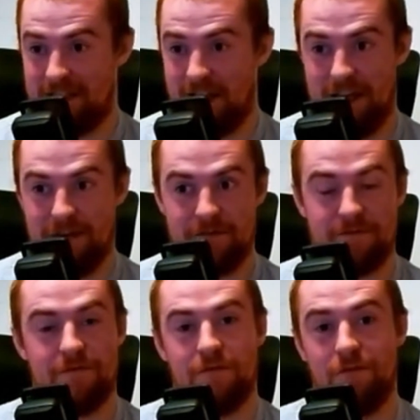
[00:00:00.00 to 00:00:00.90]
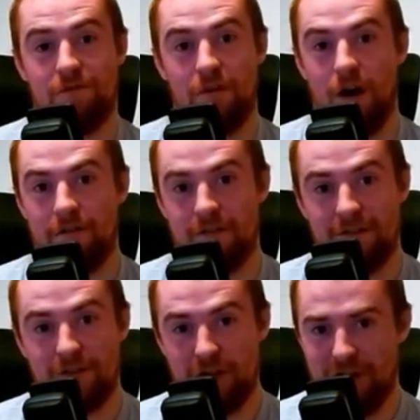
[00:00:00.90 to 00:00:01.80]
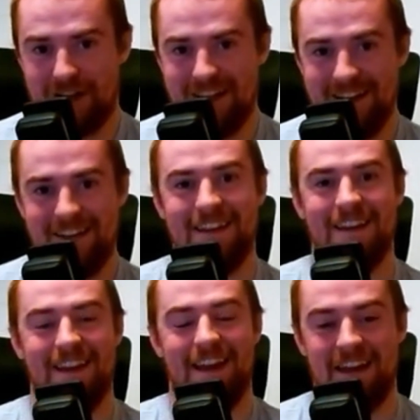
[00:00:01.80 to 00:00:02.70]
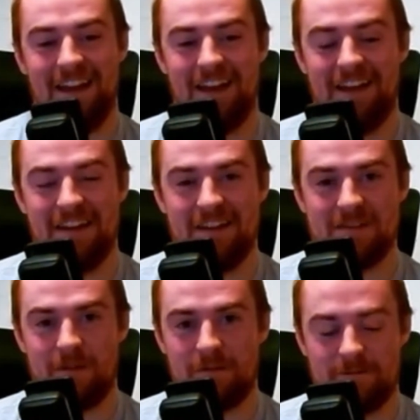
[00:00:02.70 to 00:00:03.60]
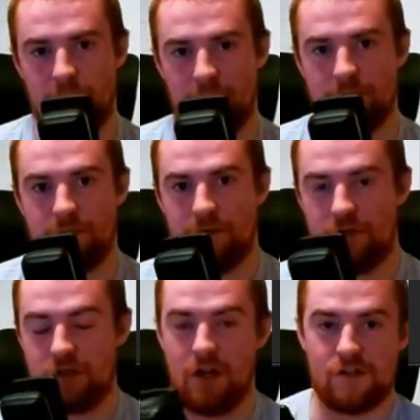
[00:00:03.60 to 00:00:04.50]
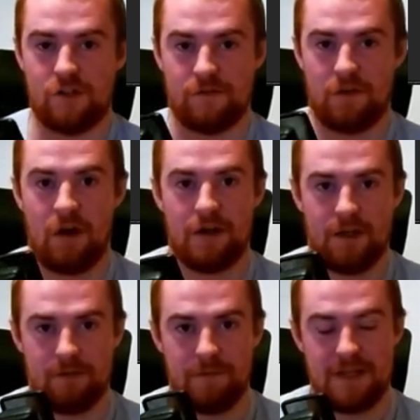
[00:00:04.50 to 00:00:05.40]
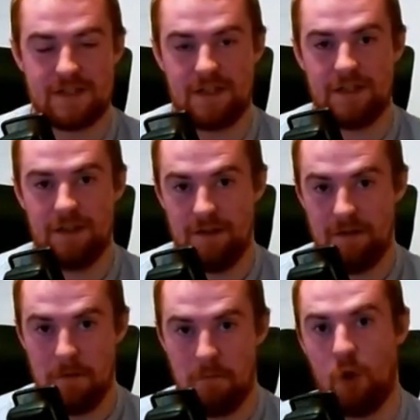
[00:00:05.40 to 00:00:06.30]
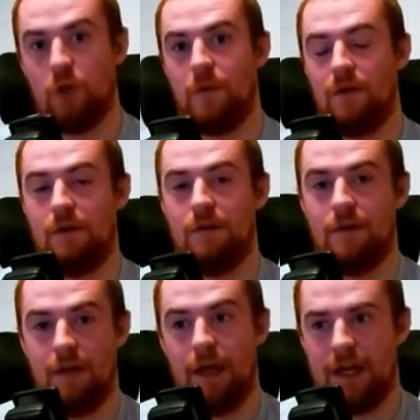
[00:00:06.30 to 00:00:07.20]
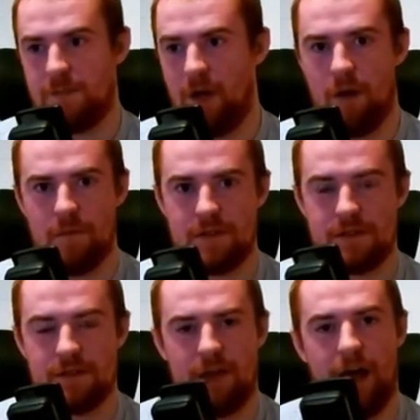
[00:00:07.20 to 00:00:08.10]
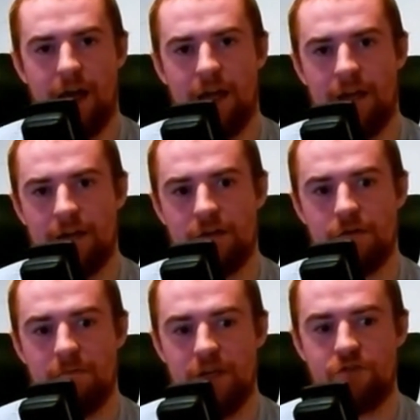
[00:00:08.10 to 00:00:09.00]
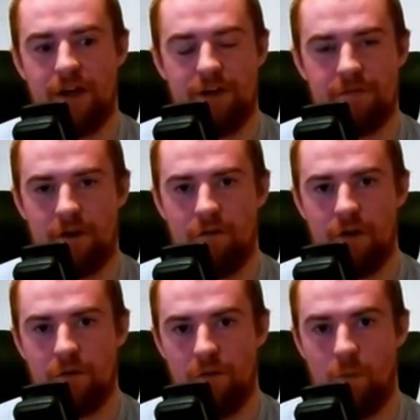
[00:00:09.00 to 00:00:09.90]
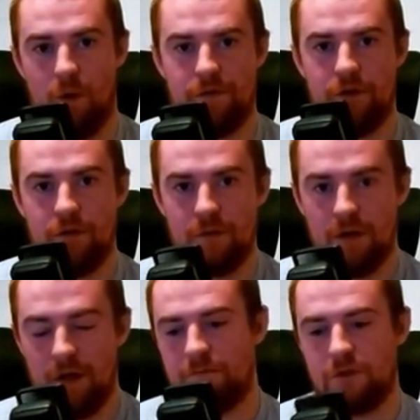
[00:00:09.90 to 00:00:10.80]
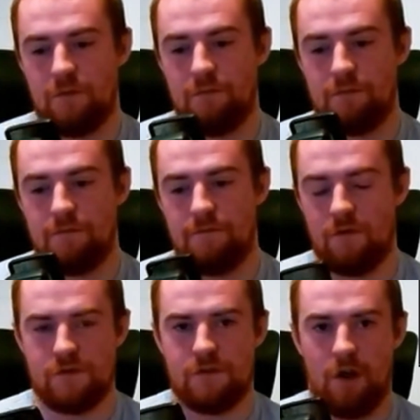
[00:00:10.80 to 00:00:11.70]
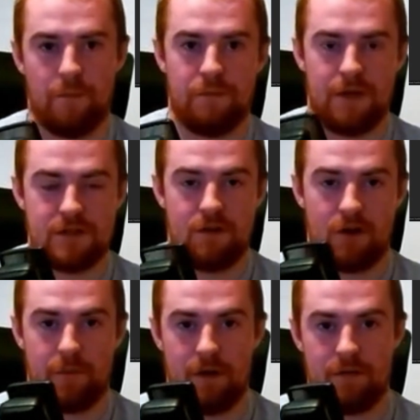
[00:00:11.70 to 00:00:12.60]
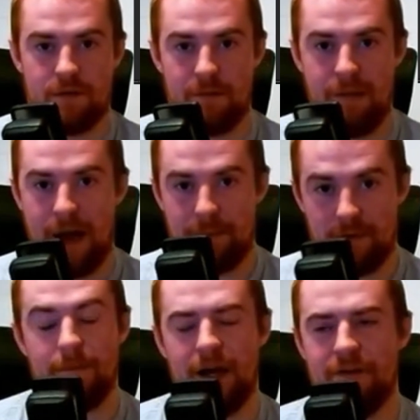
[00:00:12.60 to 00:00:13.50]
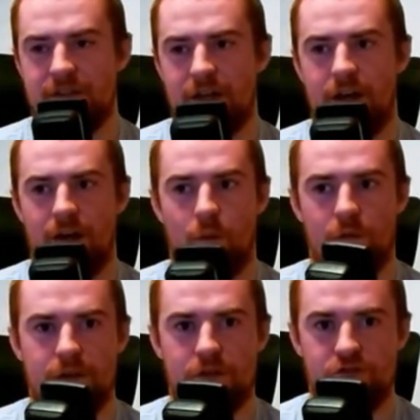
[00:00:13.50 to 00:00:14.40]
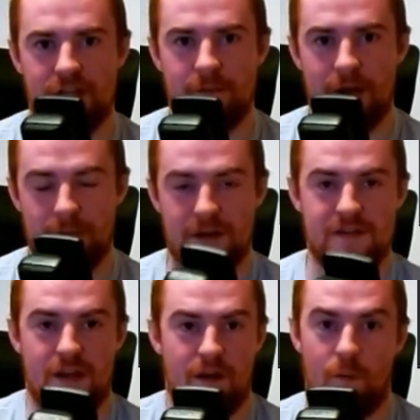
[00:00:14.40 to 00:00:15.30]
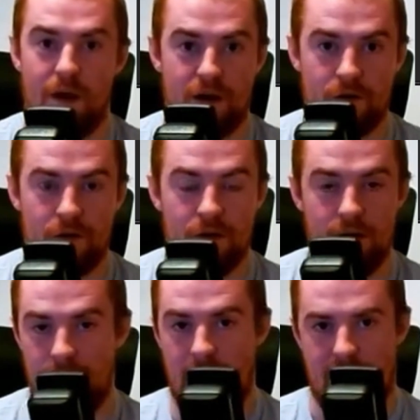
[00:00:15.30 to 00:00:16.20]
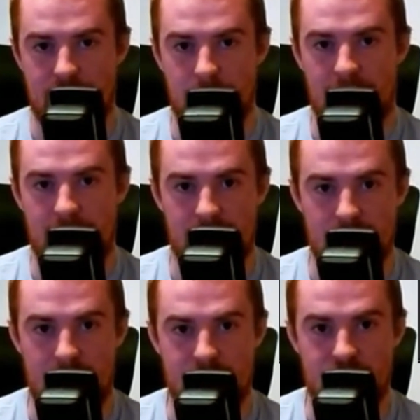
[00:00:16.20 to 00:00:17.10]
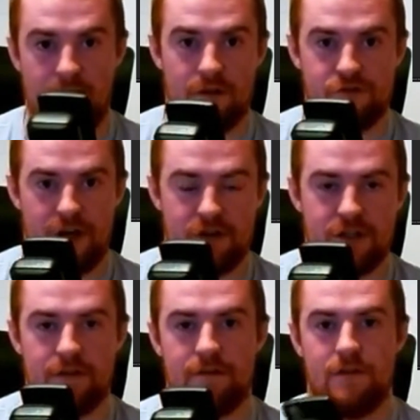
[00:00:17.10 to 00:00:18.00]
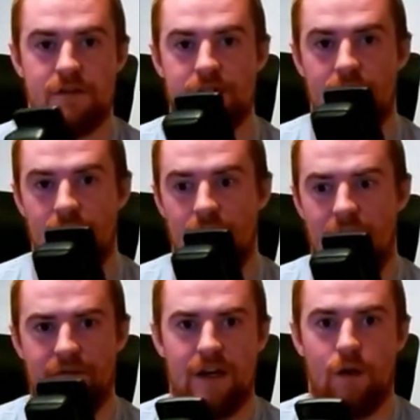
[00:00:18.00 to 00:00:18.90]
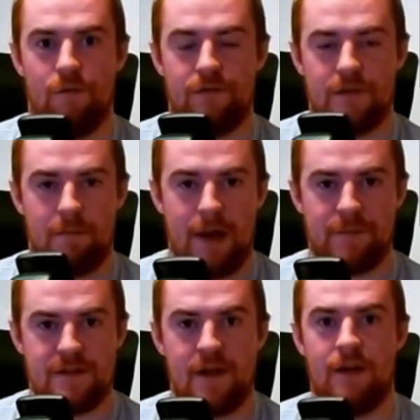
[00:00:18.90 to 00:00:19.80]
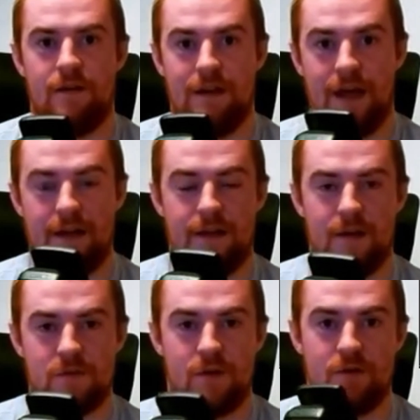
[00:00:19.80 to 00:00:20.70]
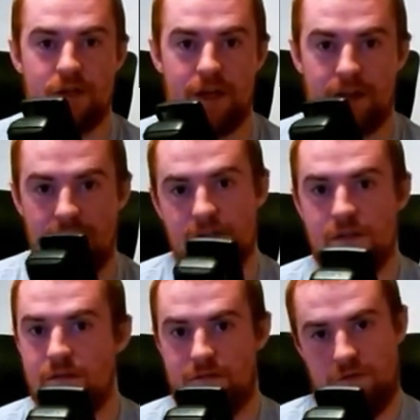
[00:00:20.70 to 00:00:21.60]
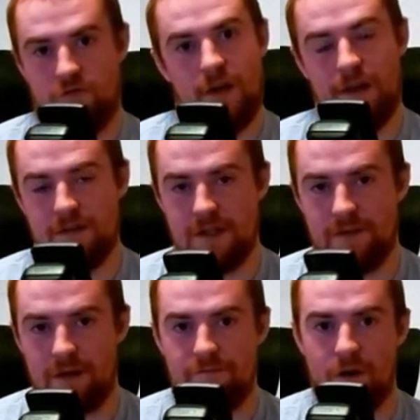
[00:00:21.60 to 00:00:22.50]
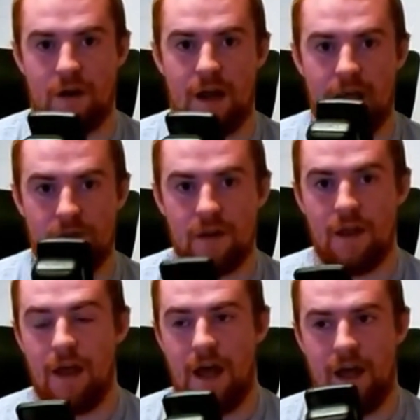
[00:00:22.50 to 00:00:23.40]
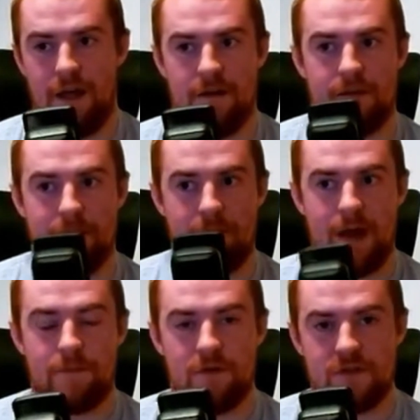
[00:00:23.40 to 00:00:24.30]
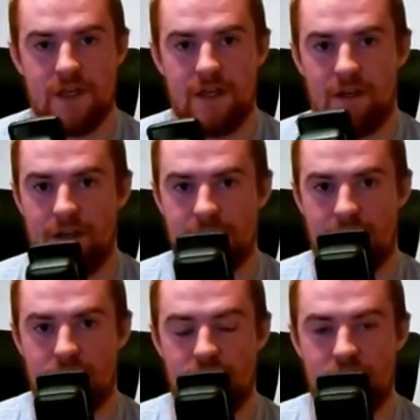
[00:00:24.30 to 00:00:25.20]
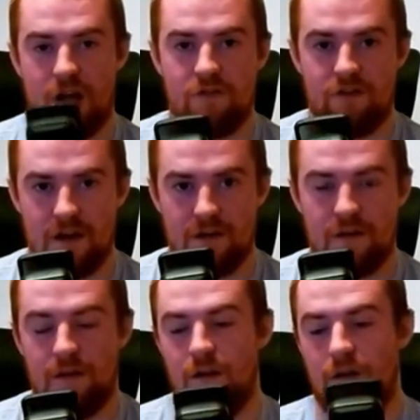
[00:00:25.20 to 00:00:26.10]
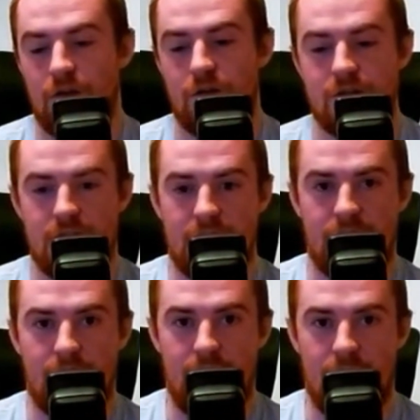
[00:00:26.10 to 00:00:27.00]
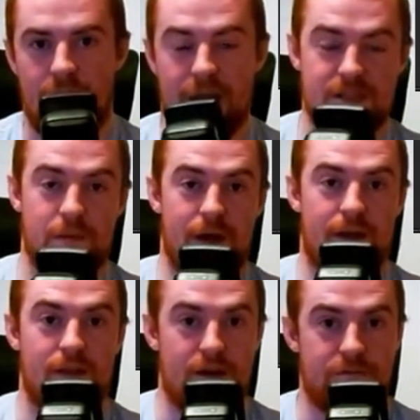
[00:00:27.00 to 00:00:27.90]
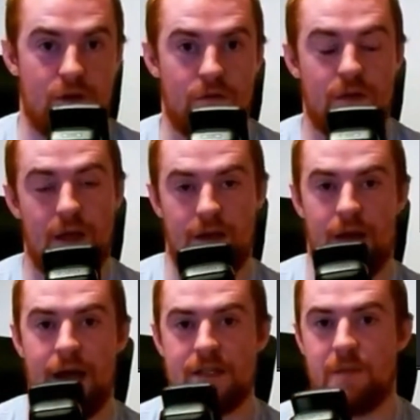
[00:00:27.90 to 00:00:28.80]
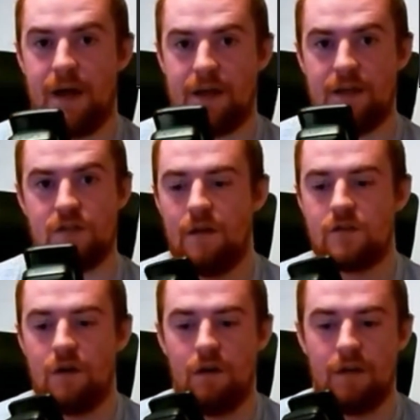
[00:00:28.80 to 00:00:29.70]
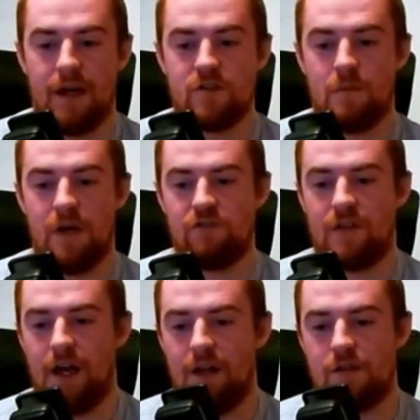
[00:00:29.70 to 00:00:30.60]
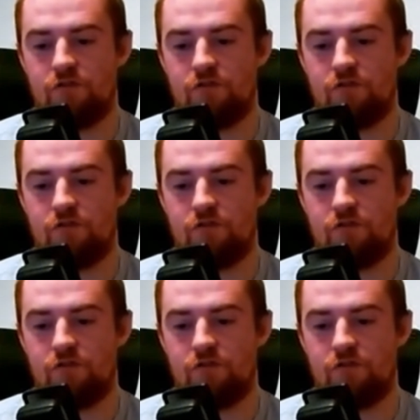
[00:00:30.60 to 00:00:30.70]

kind of not good looking, but there's a lot of stuff going on here. Basically, multiple experiments and me trying to figure out what to do. So first up, let's talk about the map. I've decided I wanted a 3D map. I decided a while ago after playing uh, Triangle Strategy because I really loved the map design in that game, so I was like, let's try and see if I can figure that out. And the map you're seeing is actually generated using uh, an asset pack that I found. And asset pack is it's called Isometric Tiles